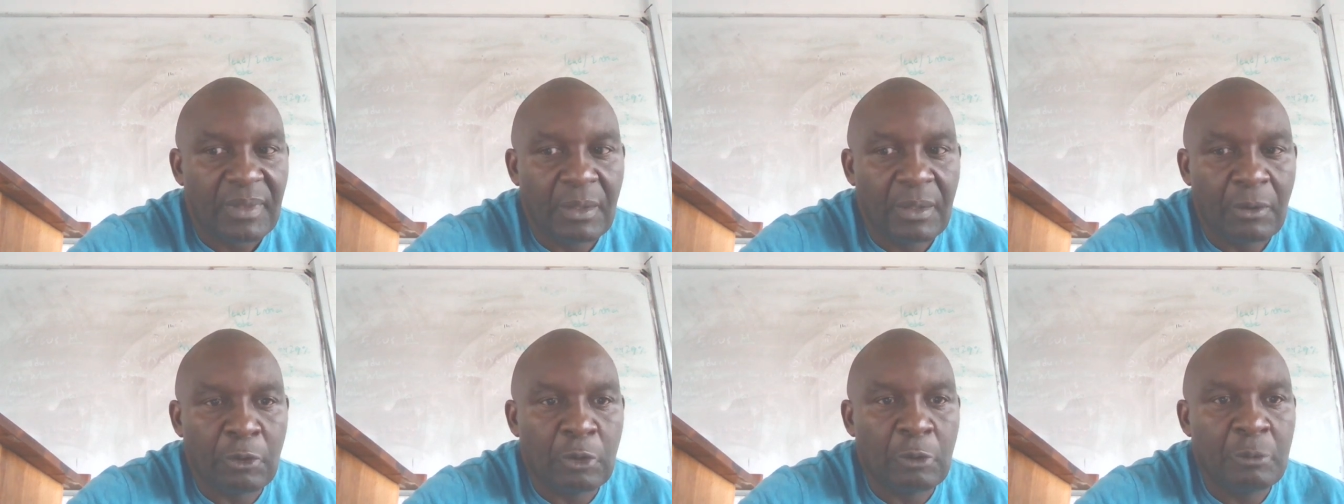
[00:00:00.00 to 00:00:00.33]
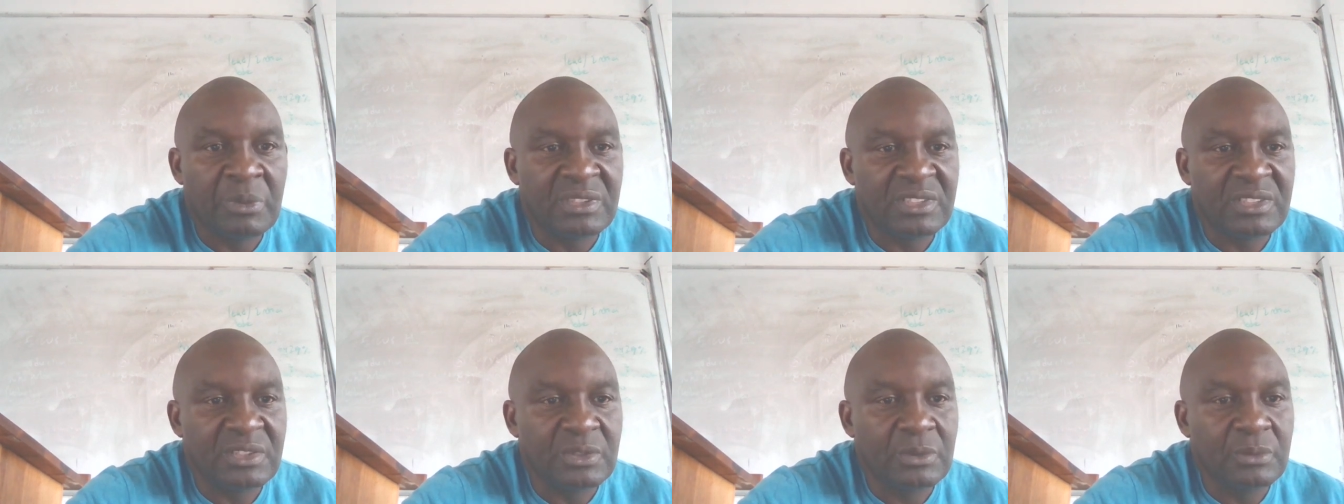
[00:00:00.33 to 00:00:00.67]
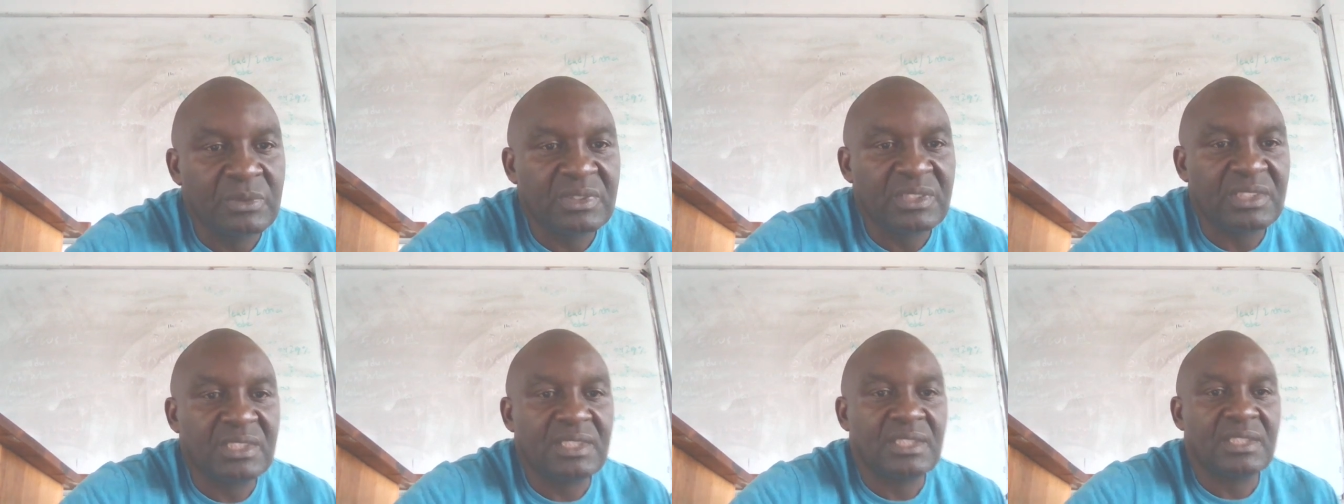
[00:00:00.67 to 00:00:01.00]
economics
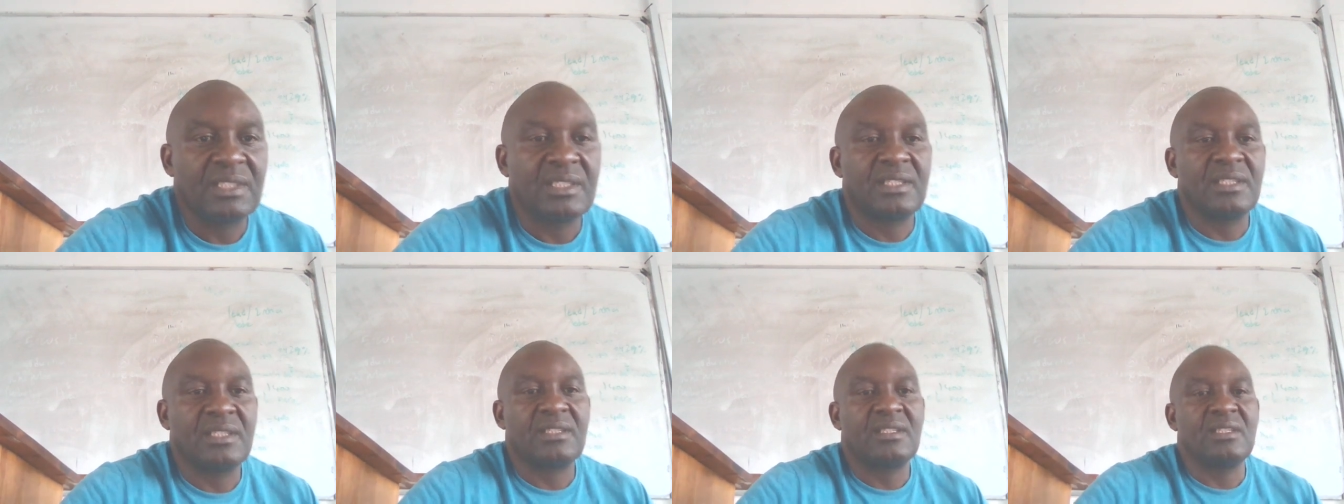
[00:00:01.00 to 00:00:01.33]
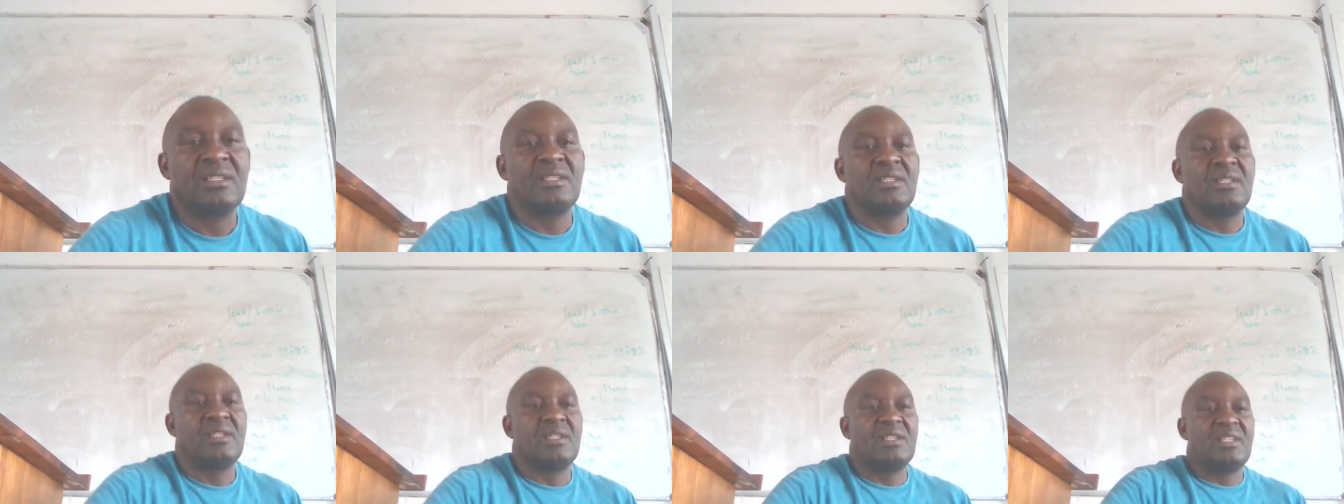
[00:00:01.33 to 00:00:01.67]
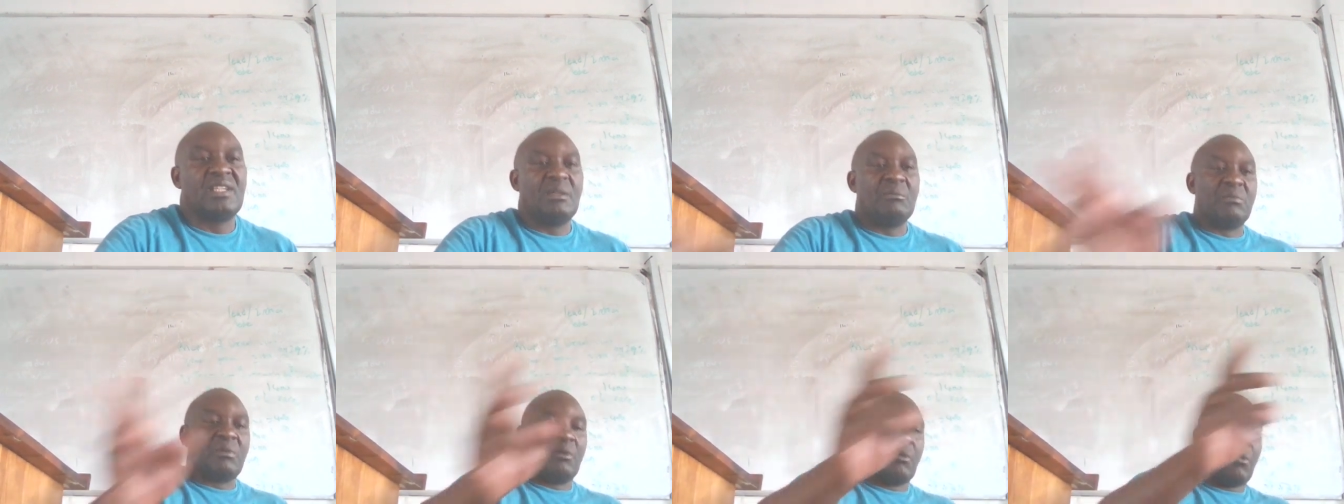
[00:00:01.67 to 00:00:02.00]
news.
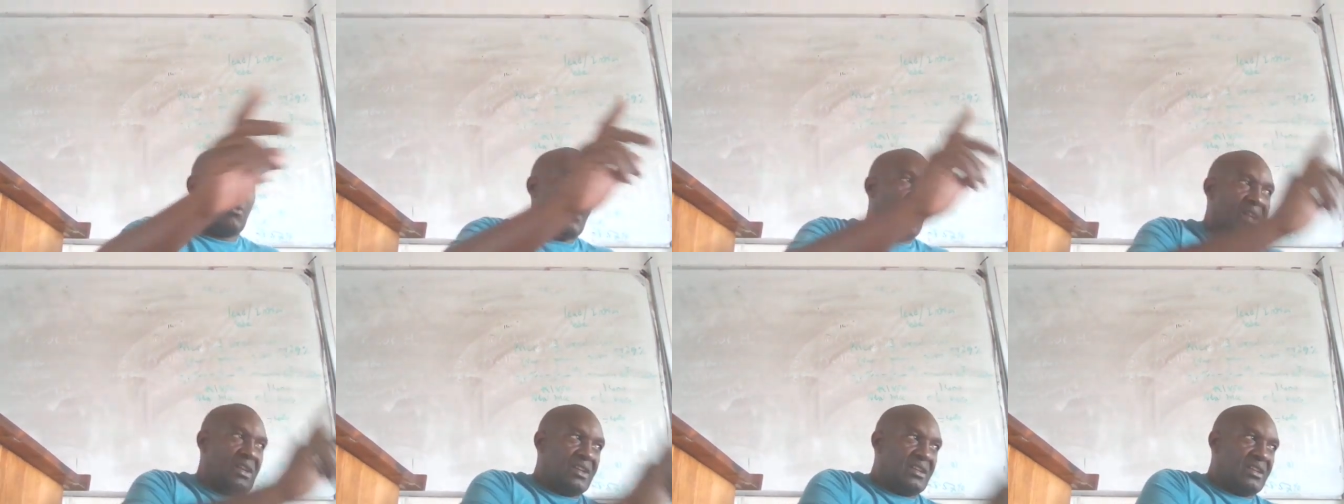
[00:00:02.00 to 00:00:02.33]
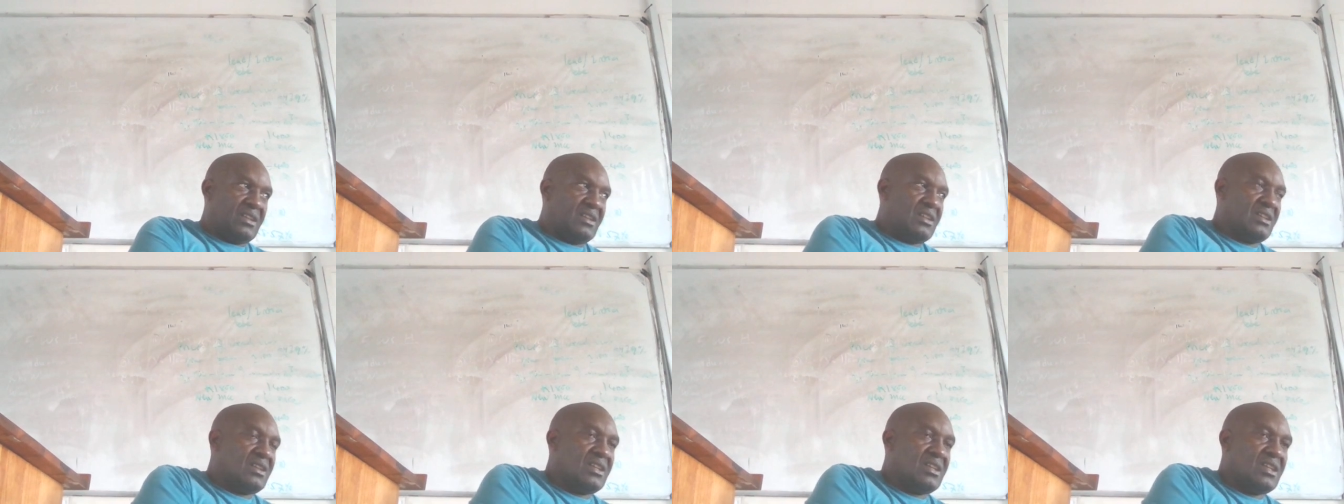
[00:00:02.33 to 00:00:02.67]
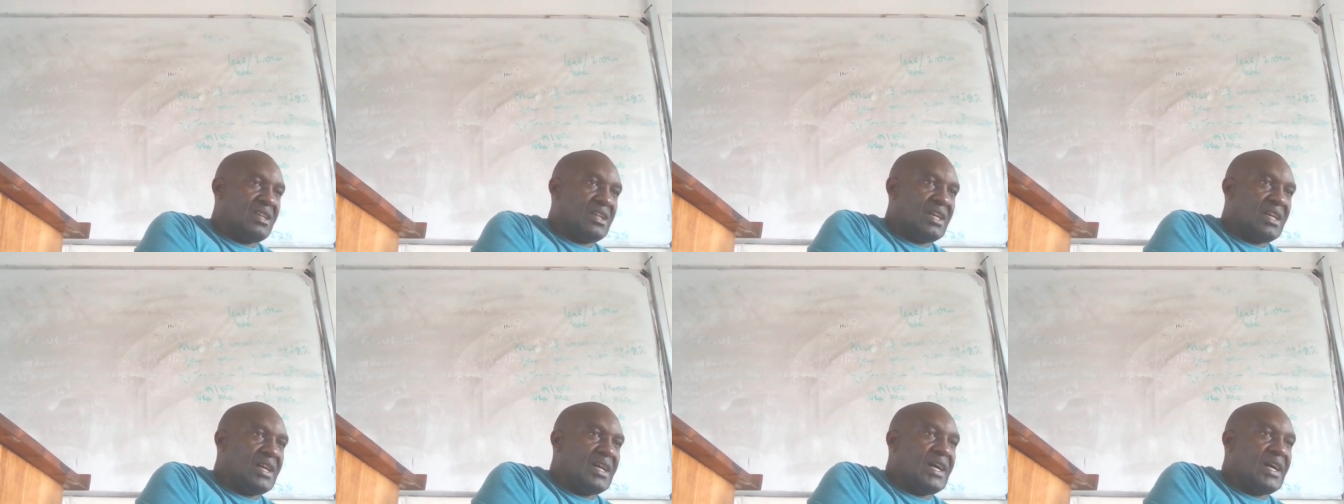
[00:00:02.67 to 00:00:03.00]
Number one,
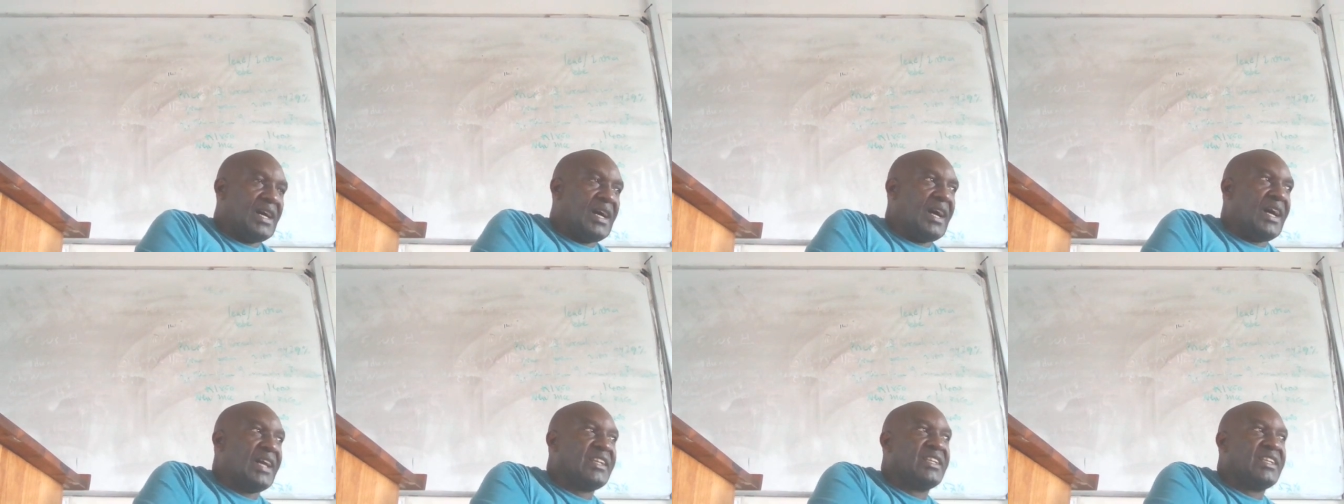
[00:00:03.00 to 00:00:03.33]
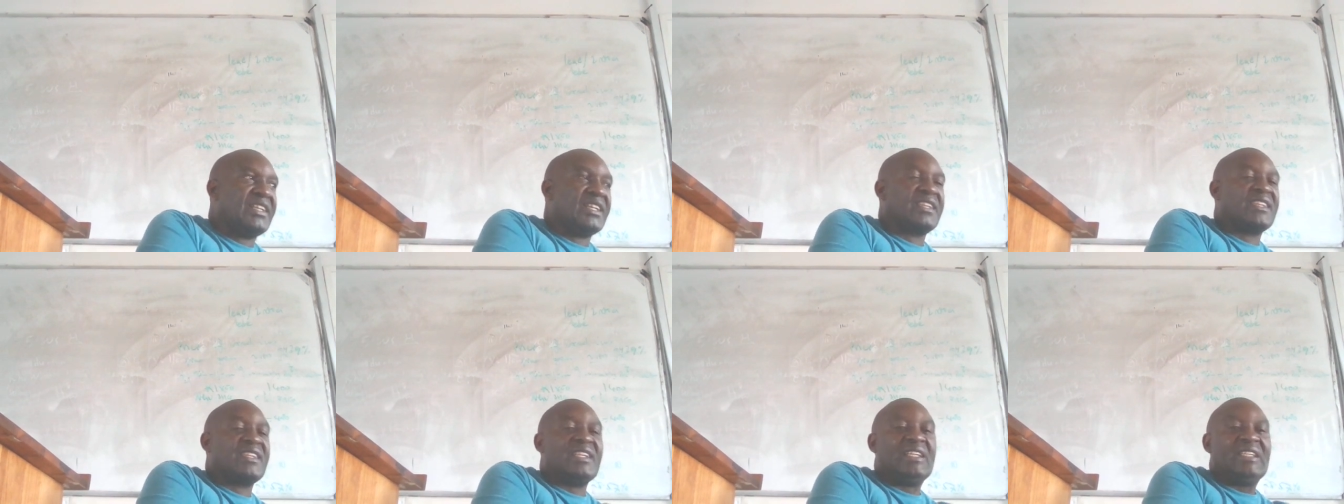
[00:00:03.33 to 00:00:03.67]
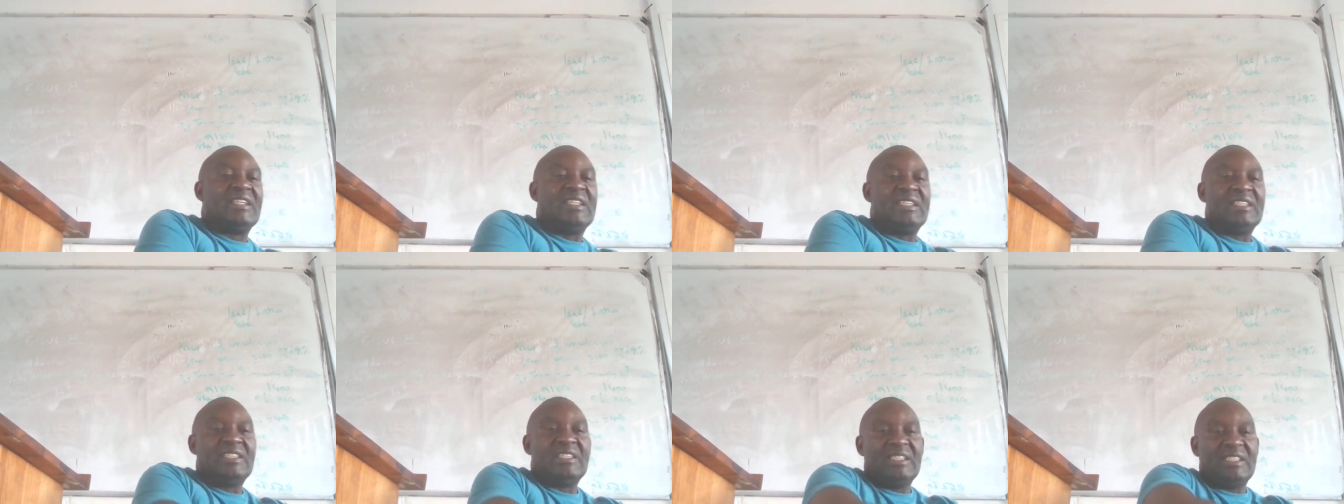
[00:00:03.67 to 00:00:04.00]
hiding the
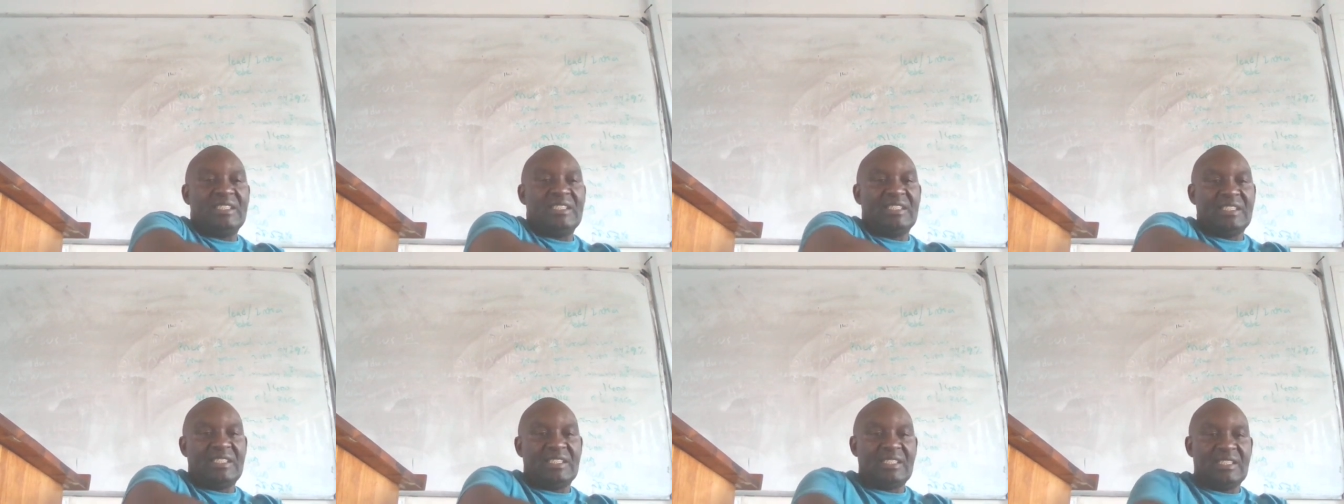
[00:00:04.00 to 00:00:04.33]
lead.